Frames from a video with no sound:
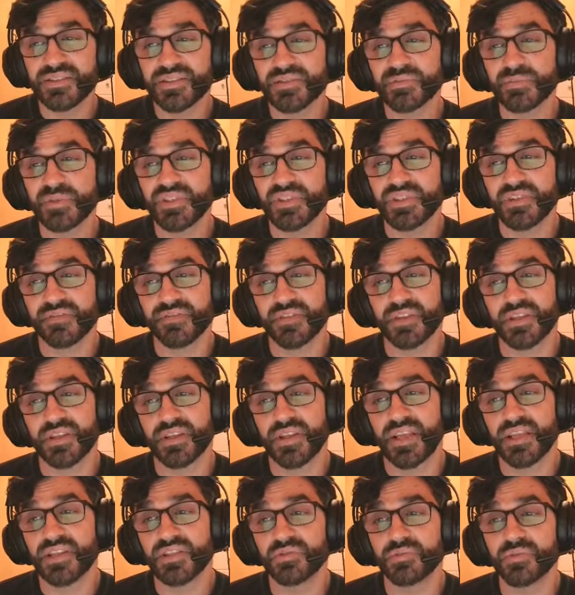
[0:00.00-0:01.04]
specific
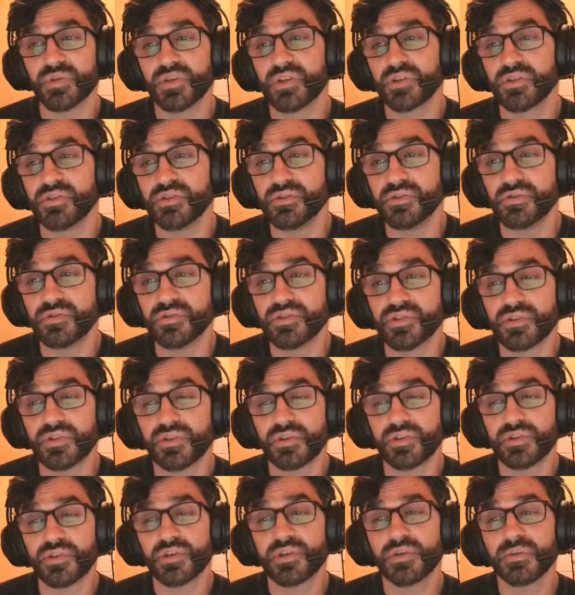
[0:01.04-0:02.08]
case, we could use an
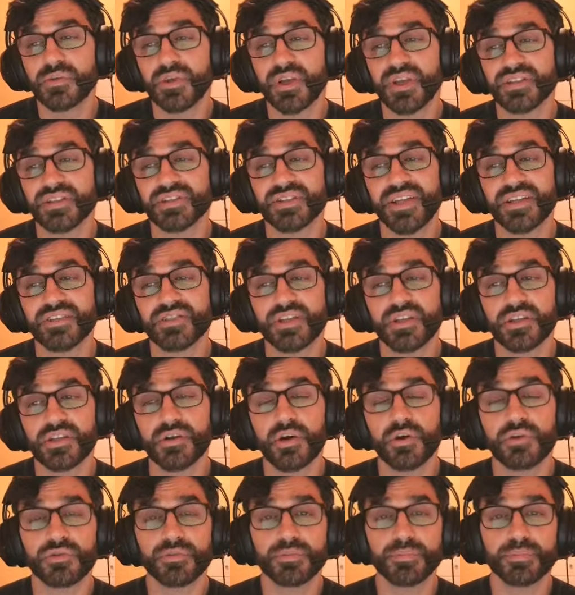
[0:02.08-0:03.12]
extension
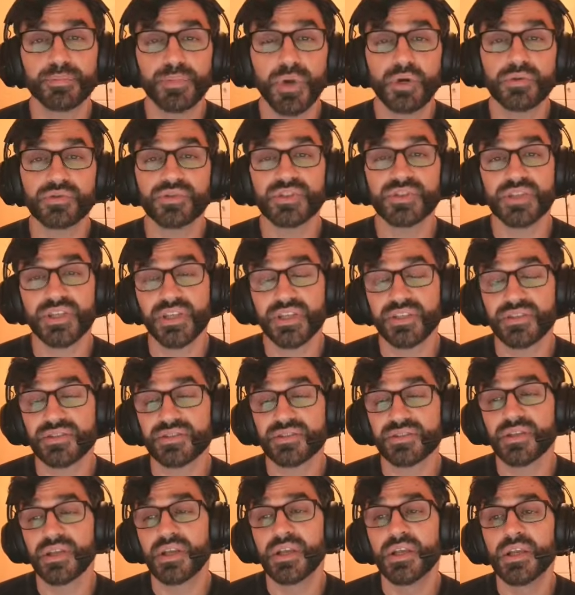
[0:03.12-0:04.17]
called
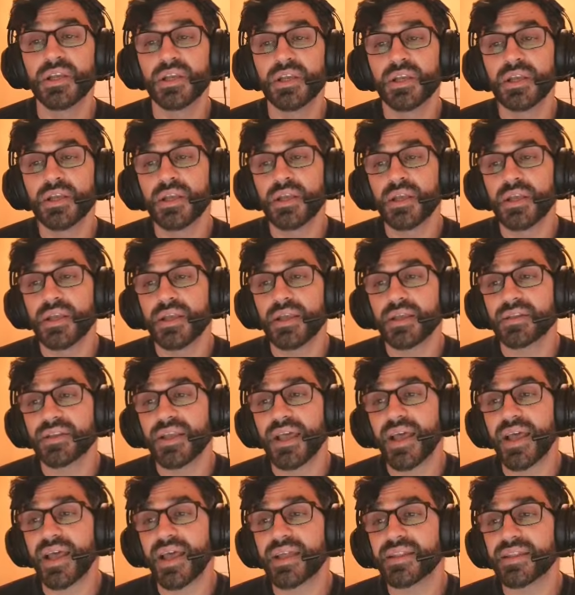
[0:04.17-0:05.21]
PostGIS
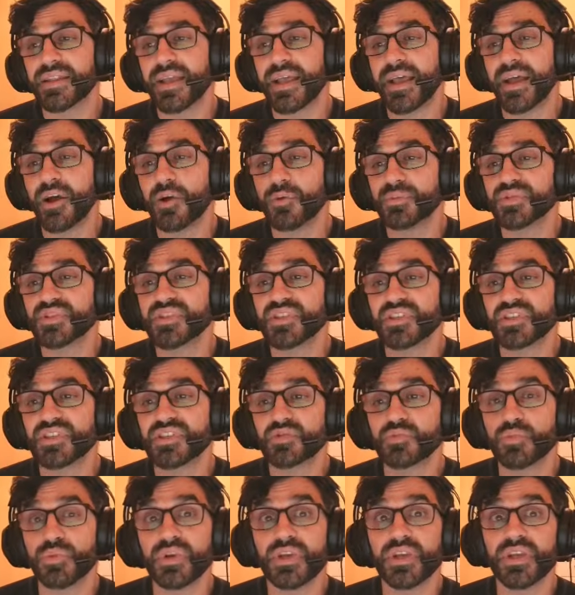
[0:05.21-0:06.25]
that helps
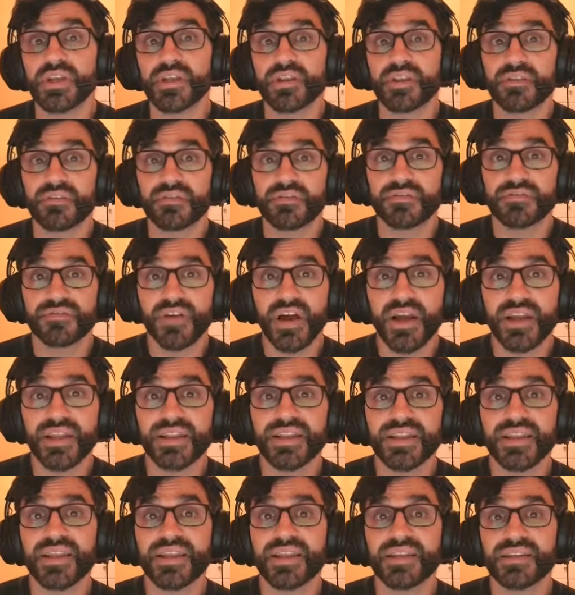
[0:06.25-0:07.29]
us with
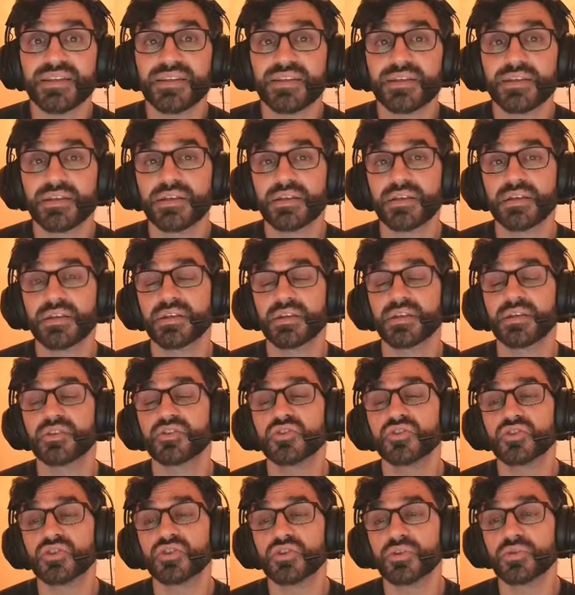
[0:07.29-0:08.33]
finding
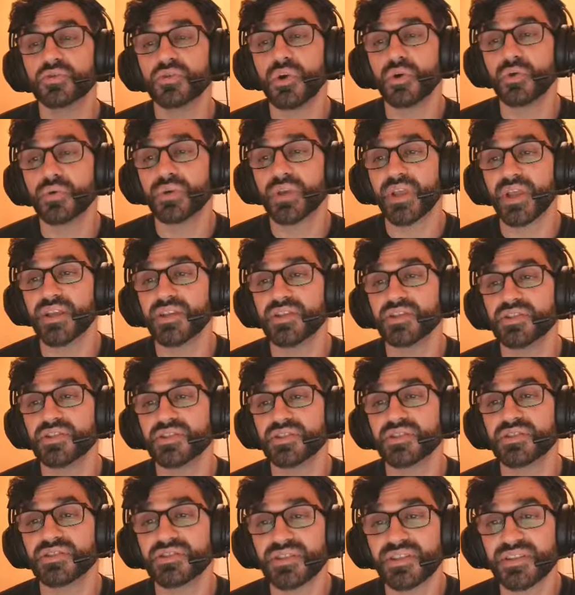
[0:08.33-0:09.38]
two
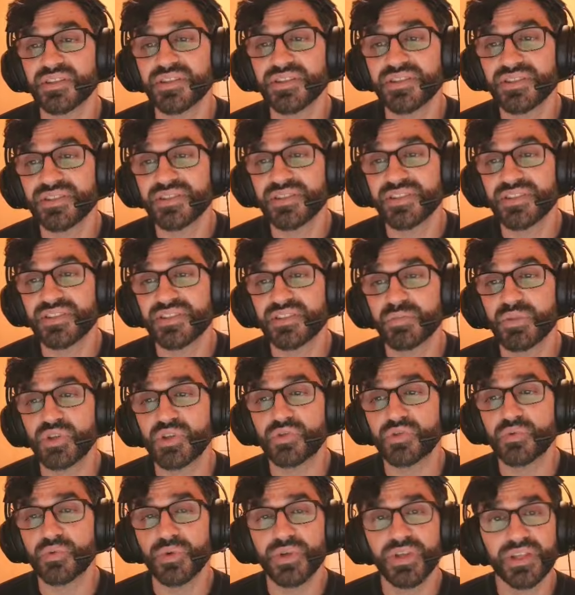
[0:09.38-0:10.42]
locations, the distance
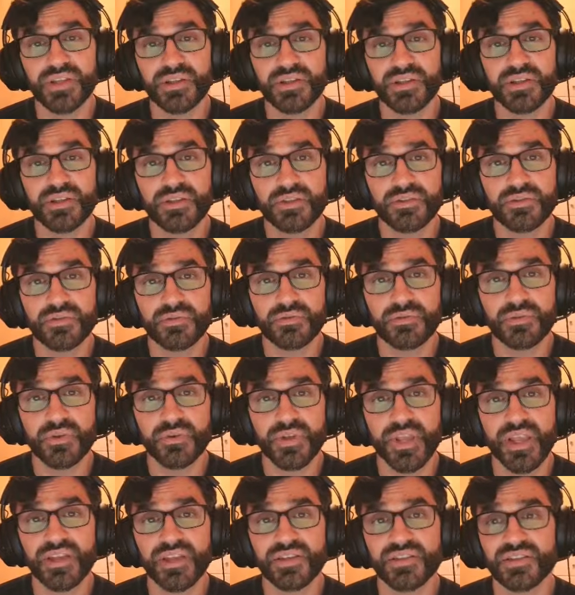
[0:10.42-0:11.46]
between two
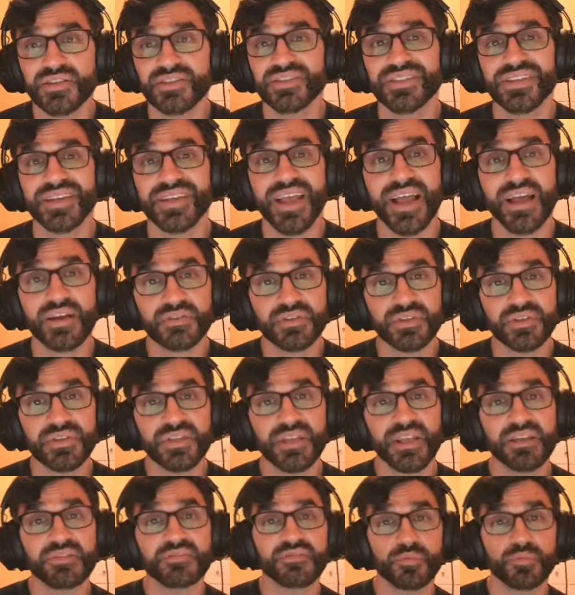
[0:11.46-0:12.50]
locations, and how to
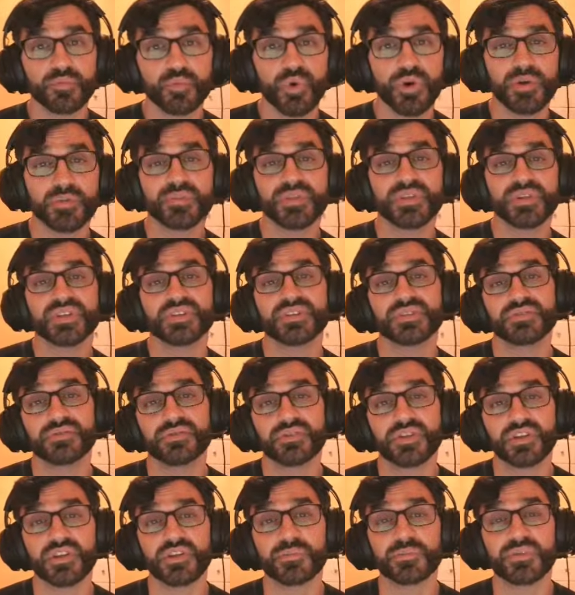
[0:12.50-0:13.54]
get from one place to
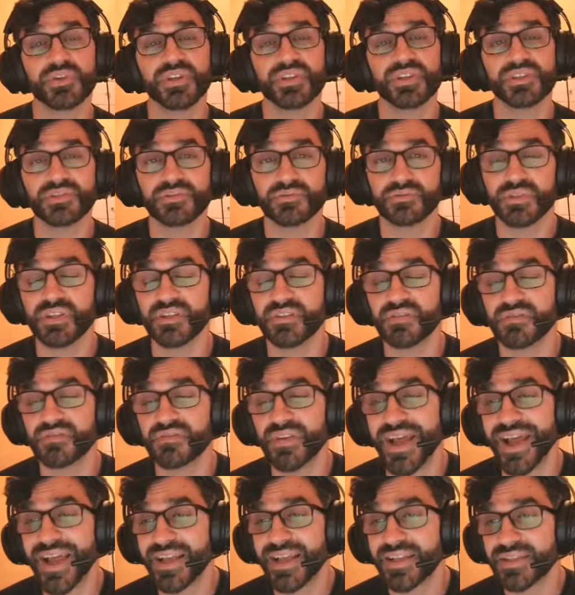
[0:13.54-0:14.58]
another place really
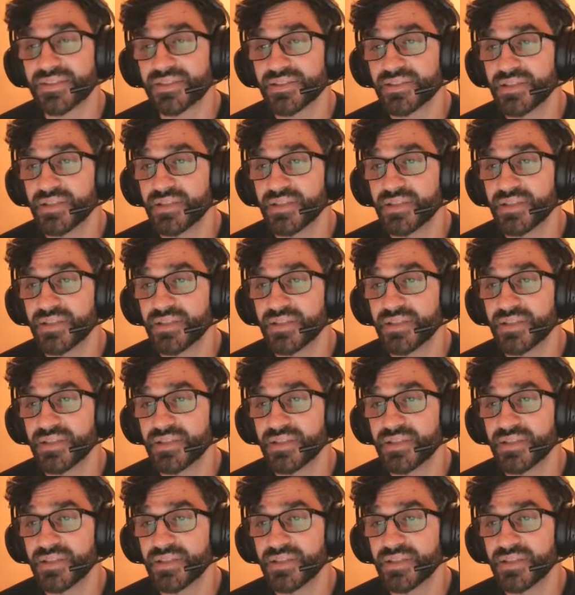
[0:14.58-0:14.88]
fast.